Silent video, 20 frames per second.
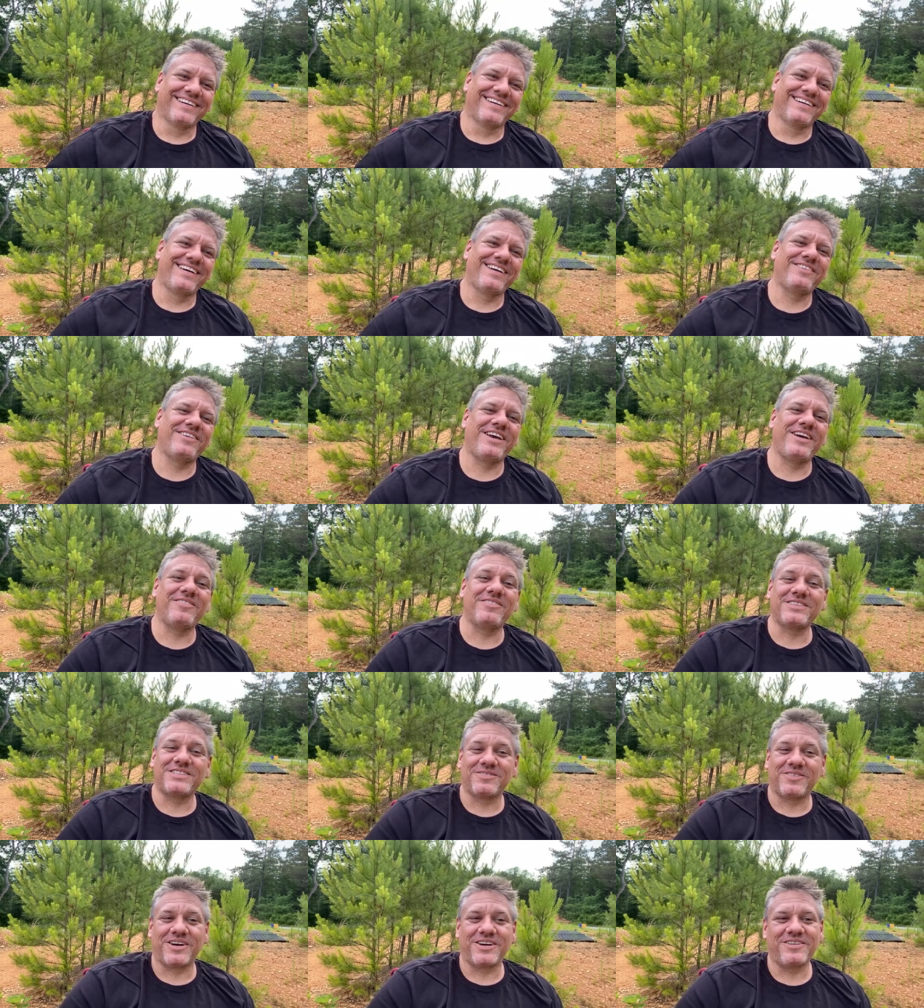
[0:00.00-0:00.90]
He was
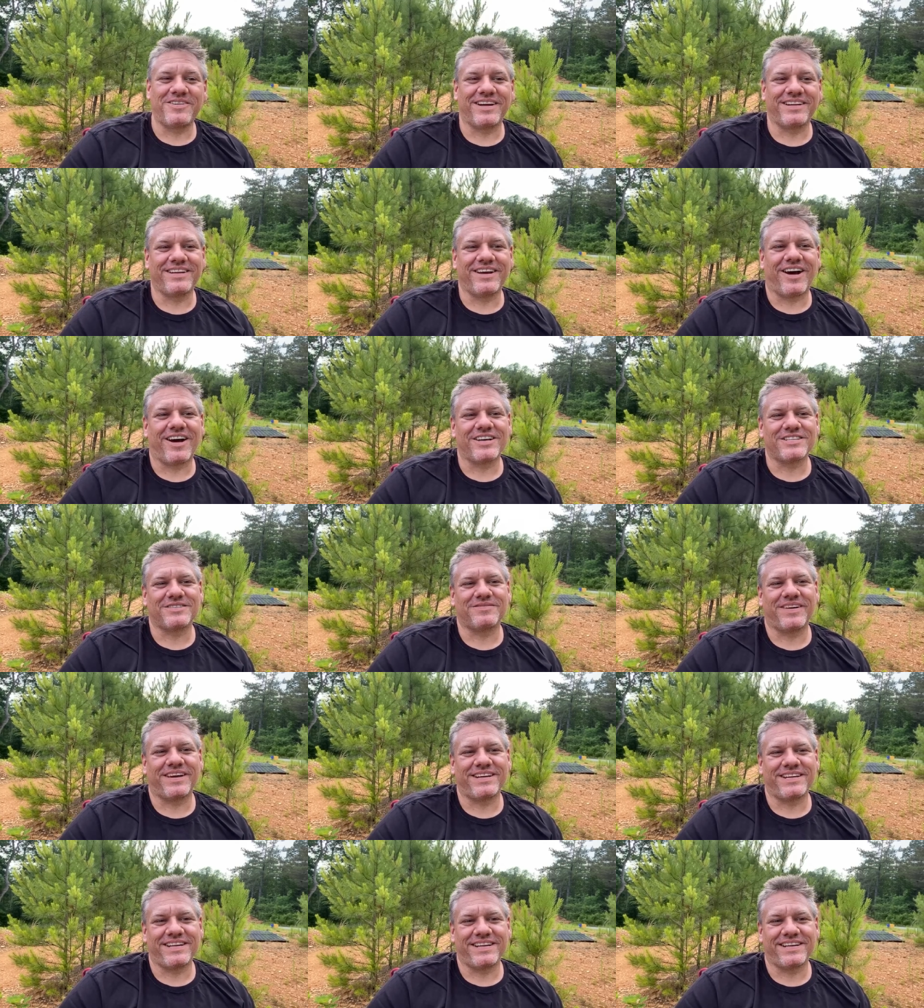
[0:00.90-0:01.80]
the one who had the awesome
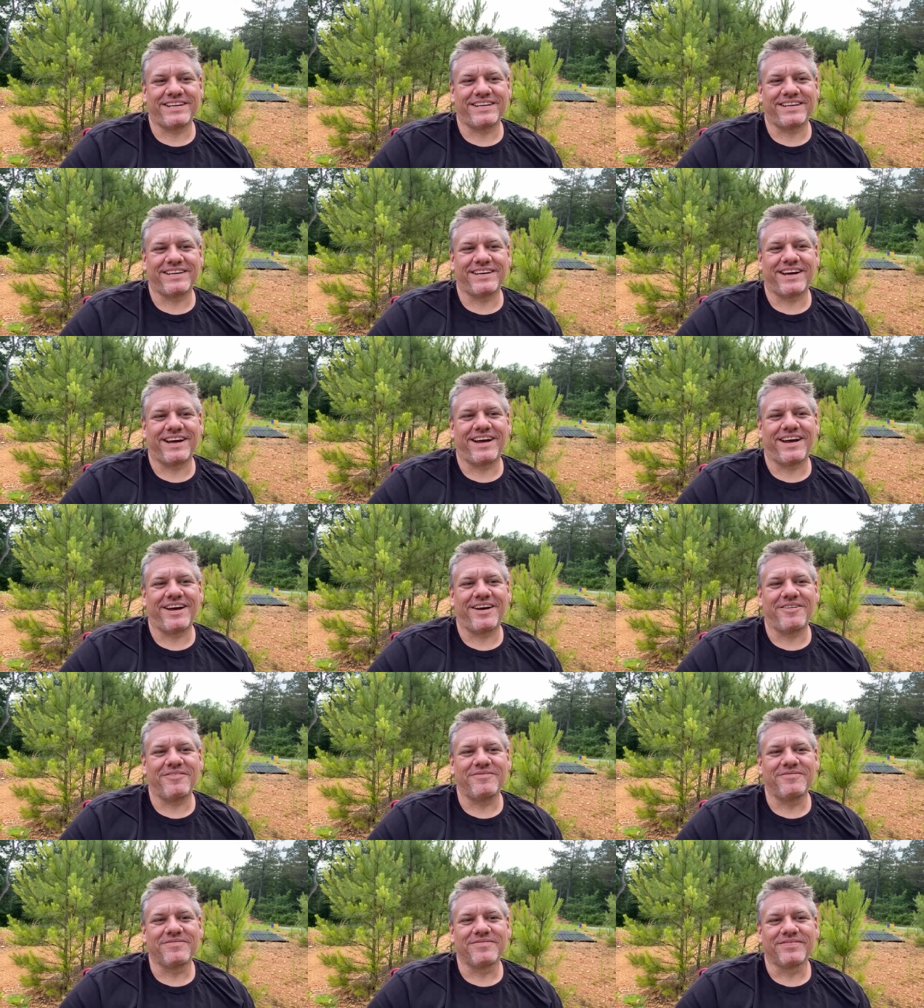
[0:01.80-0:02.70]
idea
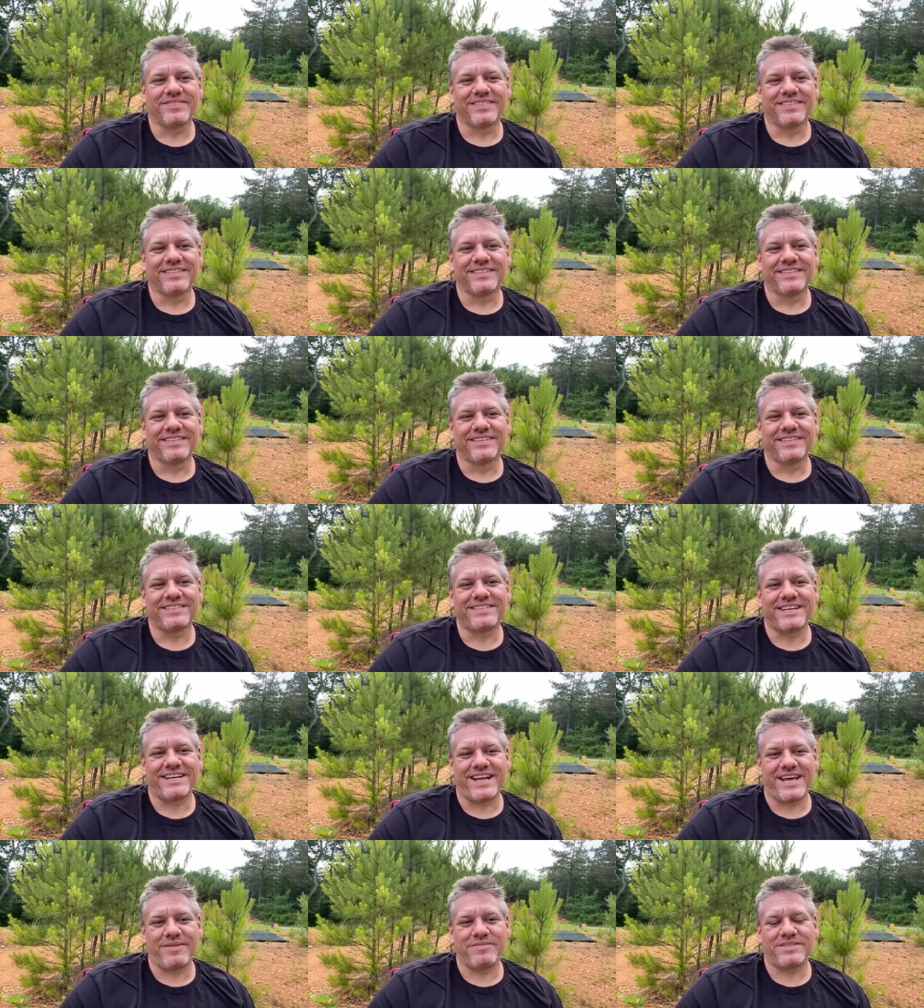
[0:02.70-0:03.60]
to
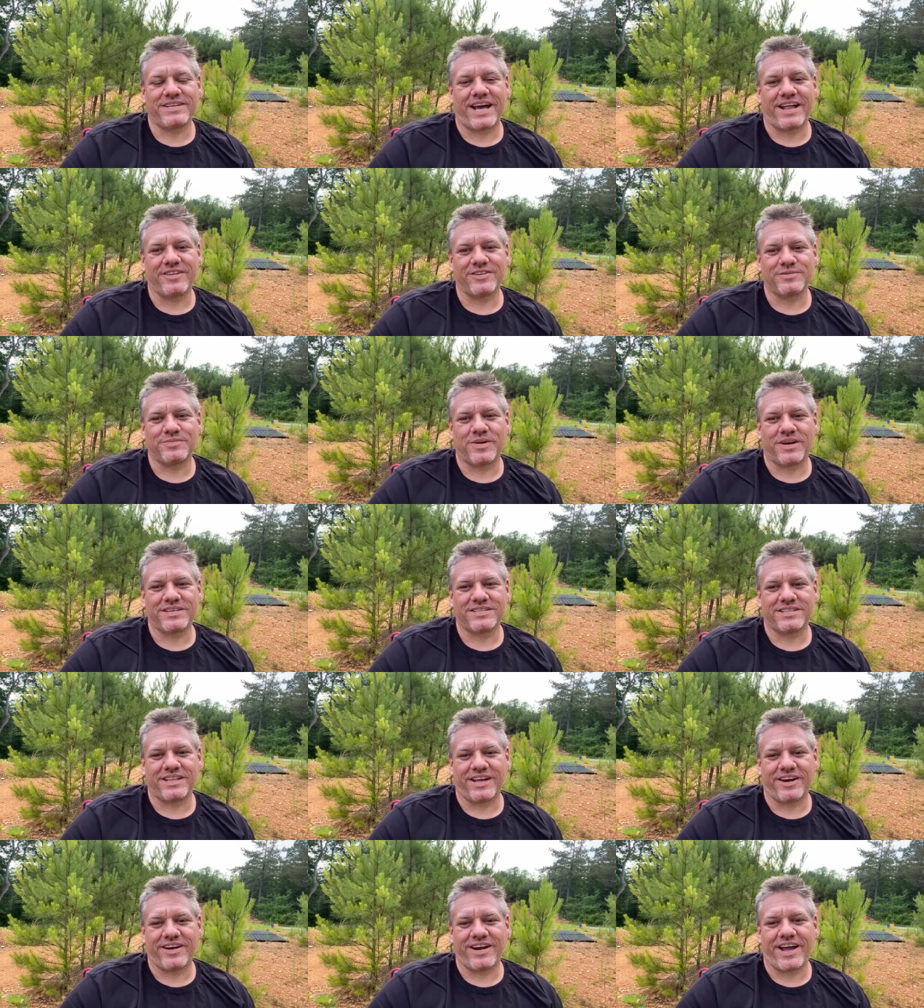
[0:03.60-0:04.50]
name Tyler's bus
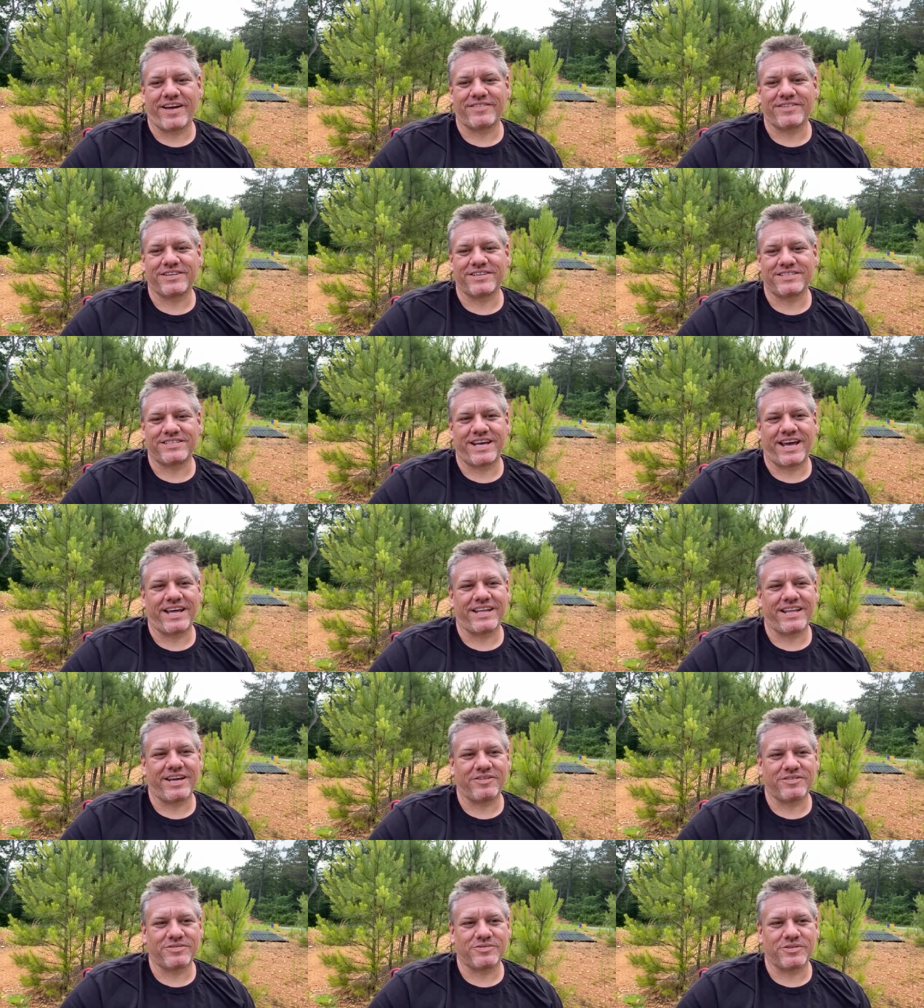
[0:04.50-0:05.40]
Larry after his dad.
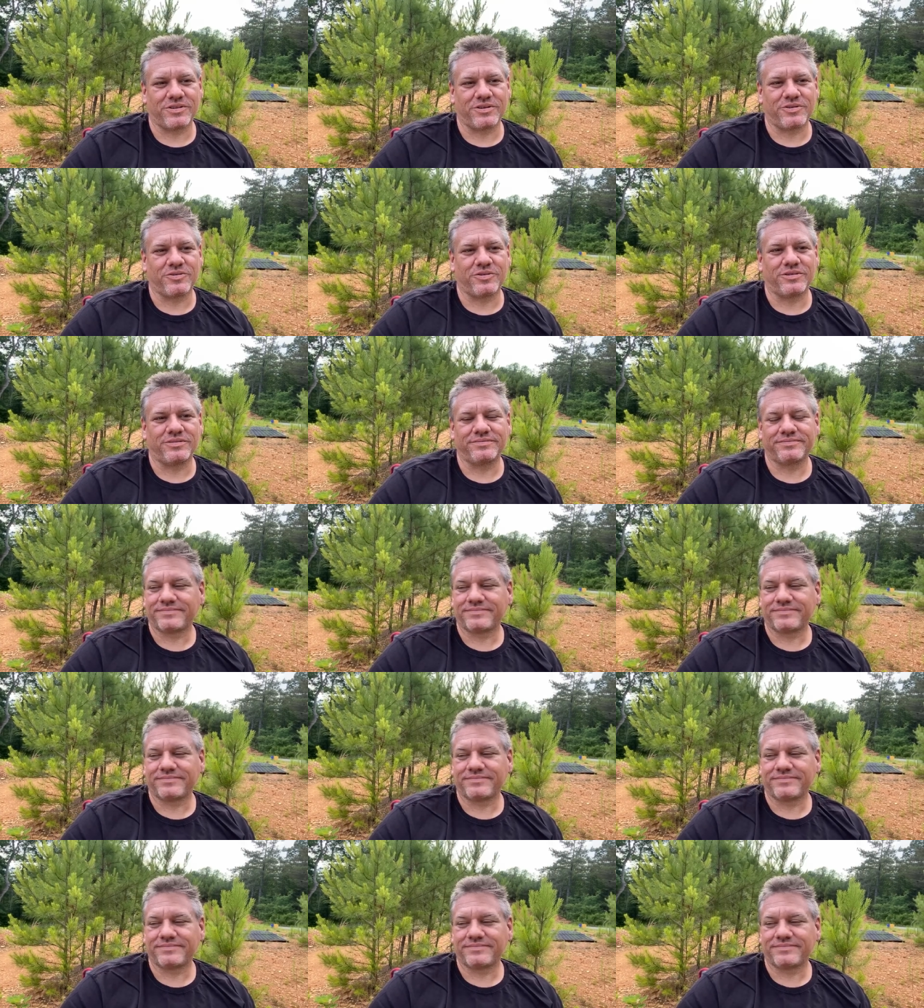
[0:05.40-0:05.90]
That was really cool.